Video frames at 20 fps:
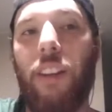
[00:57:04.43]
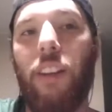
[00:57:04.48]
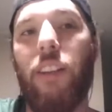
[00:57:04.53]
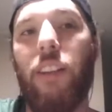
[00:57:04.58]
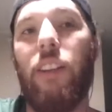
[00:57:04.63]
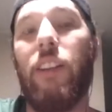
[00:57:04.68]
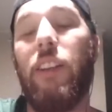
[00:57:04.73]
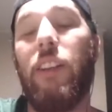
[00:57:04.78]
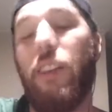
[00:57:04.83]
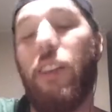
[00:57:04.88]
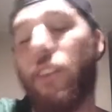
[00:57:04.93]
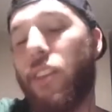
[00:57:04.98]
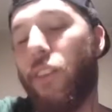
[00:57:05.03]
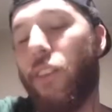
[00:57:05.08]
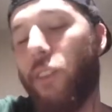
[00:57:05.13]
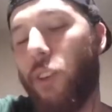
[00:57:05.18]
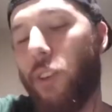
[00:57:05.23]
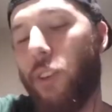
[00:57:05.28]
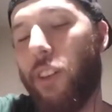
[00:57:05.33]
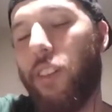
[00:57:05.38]
Nick
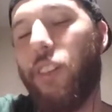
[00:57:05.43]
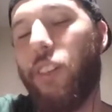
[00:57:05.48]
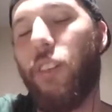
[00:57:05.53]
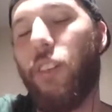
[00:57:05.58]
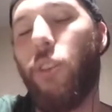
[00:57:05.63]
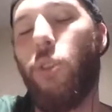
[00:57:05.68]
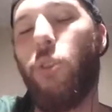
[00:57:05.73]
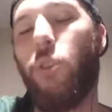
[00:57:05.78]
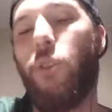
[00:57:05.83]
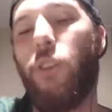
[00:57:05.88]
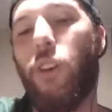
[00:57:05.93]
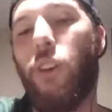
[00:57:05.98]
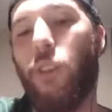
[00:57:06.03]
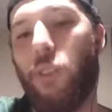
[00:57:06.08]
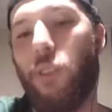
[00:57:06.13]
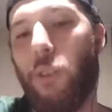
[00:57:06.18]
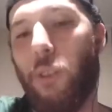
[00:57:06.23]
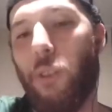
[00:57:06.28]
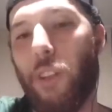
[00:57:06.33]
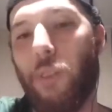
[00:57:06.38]
Salvadori, who
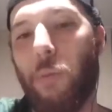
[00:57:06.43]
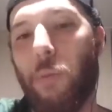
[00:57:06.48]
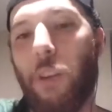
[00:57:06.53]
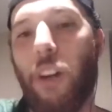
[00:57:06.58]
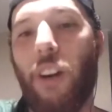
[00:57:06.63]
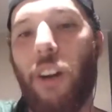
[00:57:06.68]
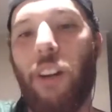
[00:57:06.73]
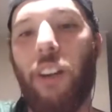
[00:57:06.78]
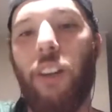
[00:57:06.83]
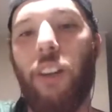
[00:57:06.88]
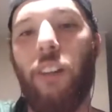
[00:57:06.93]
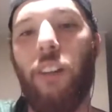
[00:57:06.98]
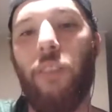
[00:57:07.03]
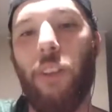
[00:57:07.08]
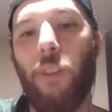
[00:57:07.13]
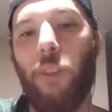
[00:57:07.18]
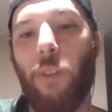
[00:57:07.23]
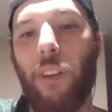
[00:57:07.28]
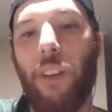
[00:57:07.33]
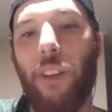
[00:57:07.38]
also works for Bacardi in
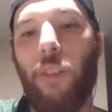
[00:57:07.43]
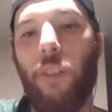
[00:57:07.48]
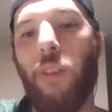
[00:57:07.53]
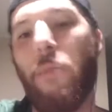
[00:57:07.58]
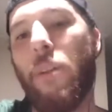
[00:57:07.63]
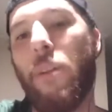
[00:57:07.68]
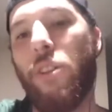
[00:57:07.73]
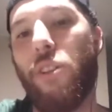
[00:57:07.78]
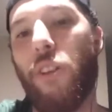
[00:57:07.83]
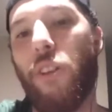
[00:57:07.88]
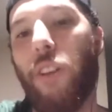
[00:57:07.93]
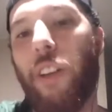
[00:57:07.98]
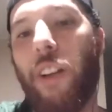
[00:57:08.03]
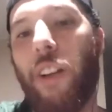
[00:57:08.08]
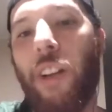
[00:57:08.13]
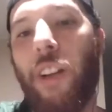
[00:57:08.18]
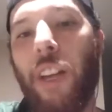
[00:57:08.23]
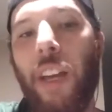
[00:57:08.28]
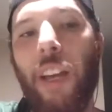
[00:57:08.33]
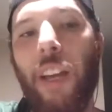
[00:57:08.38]
Victoria, who I mentioned
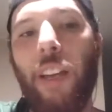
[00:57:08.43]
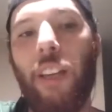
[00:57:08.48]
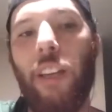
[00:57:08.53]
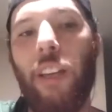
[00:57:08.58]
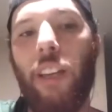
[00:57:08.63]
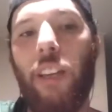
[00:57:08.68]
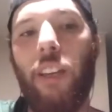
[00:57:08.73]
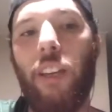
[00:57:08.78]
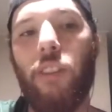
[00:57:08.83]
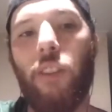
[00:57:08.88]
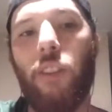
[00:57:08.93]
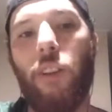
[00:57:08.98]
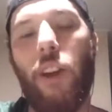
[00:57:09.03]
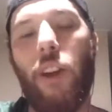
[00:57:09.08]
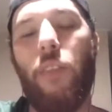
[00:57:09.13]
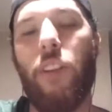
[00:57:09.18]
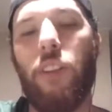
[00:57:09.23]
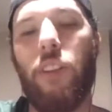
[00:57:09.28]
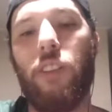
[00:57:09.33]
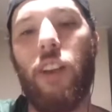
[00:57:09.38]
earlier, he's a
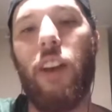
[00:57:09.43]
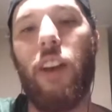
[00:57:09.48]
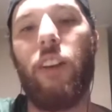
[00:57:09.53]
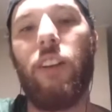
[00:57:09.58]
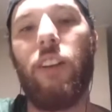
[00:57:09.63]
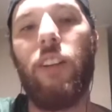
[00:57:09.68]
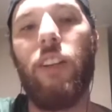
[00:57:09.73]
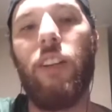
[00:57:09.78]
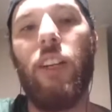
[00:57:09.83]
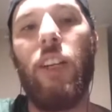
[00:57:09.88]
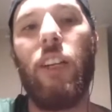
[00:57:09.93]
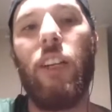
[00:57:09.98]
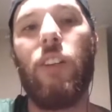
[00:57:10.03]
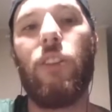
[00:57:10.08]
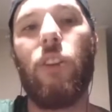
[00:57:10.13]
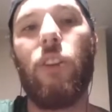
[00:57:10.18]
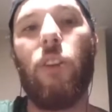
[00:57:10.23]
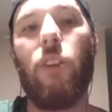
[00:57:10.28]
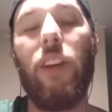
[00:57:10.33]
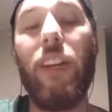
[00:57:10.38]
graphic designer.
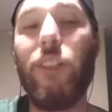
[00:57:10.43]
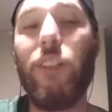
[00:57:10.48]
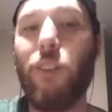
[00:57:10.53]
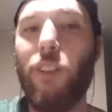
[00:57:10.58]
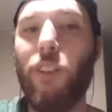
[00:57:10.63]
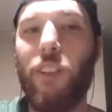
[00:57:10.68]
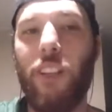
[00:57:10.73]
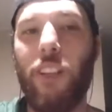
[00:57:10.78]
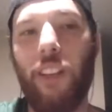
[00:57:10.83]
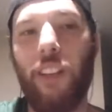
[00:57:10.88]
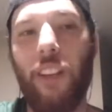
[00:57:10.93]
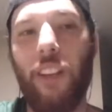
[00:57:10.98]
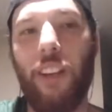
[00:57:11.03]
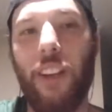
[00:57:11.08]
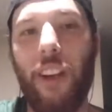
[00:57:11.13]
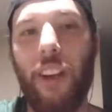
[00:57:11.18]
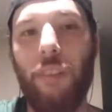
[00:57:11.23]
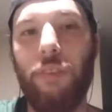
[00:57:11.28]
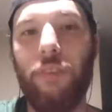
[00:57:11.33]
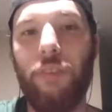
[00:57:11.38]
So interestingly
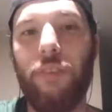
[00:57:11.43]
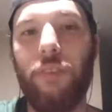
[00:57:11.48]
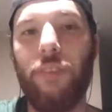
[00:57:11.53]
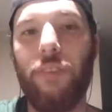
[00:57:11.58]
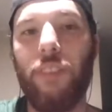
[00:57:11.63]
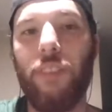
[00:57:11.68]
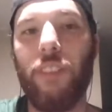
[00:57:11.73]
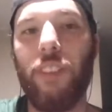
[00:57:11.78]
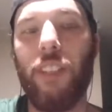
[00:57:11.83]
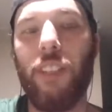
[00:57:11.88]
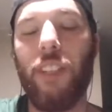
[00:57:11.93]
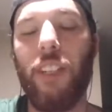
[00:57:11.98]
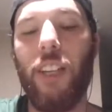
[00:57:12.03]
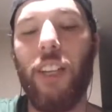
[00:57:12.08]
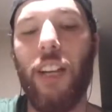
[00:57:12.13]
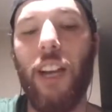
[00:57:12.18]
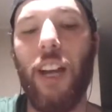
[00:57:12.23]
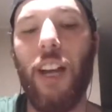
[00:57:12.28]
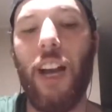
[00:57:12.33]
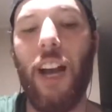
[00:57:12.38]
enough,
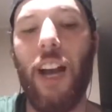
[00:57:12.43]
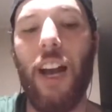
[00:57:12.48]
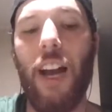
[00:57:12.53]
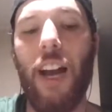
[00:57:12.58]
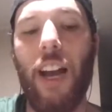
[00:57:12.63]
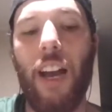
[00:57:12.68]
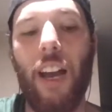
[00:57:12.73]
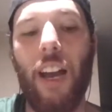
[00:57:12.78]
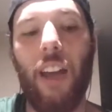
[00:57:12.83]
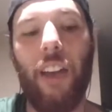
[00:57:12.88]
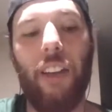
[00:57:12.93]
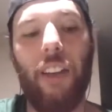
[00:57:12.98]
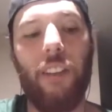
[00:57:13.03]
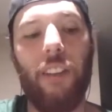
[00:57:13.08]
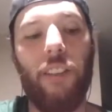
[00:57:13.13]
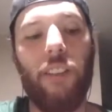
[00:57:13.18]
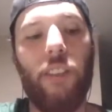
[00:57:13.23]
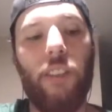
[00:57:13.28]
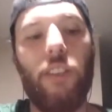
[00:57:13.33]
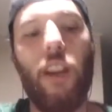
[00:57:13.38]

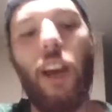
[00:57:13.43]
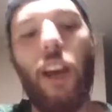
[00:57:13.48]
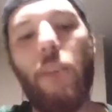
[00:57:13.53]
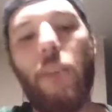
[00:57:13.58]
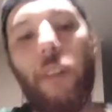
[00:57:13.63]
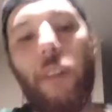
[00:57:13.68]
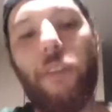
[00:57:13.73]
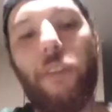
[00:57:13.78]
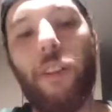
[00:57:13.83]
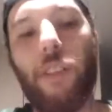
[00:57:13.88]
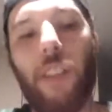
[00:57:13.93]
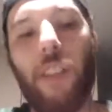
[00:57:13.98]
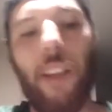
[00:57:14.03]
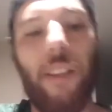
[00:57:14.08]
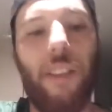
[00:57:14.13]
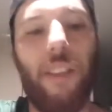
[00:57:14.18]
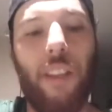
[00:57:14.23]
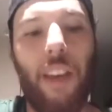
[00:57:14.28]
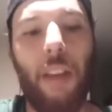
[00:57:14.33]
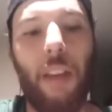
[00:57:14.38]
I designed my first
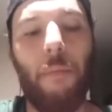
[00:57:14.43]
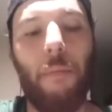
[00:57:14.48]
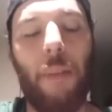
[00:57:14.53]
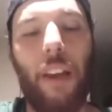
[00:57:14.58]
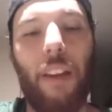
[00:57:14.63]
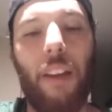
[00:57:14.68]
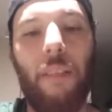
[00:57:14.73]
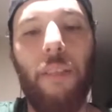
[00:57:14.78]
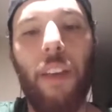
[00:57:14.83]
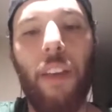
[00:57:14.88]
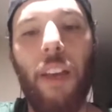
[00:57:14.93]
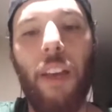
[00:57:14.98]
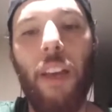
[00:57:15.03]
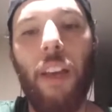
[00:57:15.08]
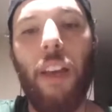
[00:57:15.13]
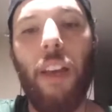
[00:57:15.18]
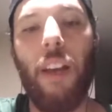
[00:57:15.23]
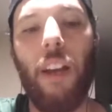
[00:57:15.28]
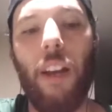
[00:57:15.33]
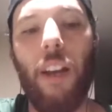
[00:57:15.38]
legacy campaign.
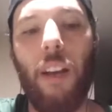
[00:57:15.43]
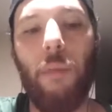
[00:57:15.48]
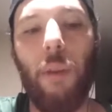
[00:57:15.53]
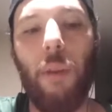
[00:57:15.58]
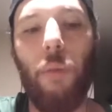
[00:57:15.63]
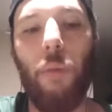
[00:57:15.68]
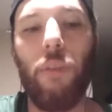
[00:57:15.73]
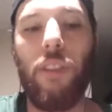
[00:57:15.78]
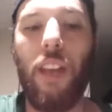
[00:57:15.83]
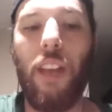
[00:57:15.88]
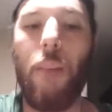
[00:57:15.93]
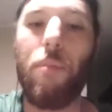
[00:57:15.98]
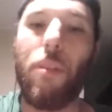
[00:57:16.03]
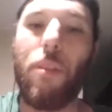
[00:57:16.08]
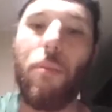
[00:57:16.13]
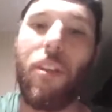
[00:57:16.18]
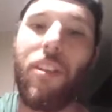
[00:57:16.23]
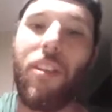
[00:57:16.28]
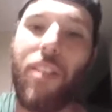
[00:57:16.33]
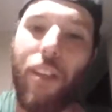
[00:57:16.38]
It was named
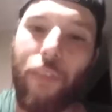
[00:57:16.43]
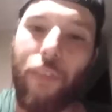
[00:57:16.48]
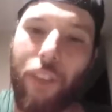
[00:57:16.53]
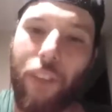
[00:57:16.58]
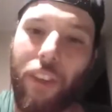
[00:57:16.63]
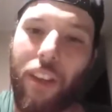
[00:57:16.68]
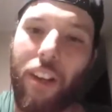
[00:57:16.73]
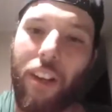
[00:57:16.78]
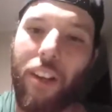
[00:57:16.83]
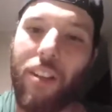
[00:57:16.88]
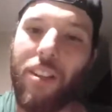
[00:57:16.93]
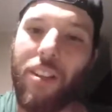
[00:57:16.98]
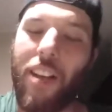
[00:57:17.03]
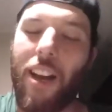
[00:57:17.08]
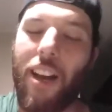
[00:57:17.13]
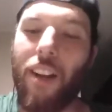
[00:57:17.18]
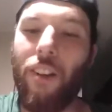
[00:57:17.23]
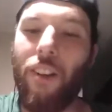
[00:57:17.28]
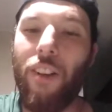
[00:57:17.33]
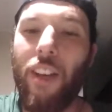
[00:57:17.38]
something different than it is
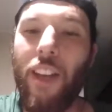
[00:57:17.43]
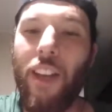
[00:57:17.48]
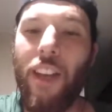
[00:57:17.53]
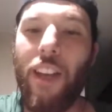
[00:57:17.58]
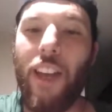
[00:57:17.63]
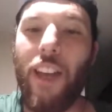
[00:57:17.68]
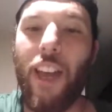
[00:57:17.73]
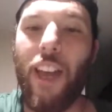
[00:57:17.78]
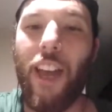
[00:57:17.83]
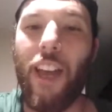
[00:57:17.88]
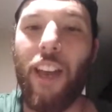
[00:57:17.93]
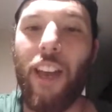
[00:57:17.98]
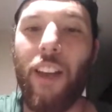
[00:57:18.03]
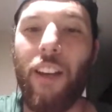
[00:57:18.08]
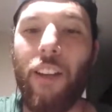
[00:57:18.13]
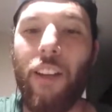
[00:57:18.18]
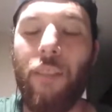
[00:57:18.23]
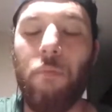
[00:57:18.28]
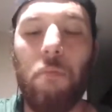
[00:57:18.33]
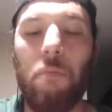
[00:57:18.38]
now.
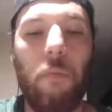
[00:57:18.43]
And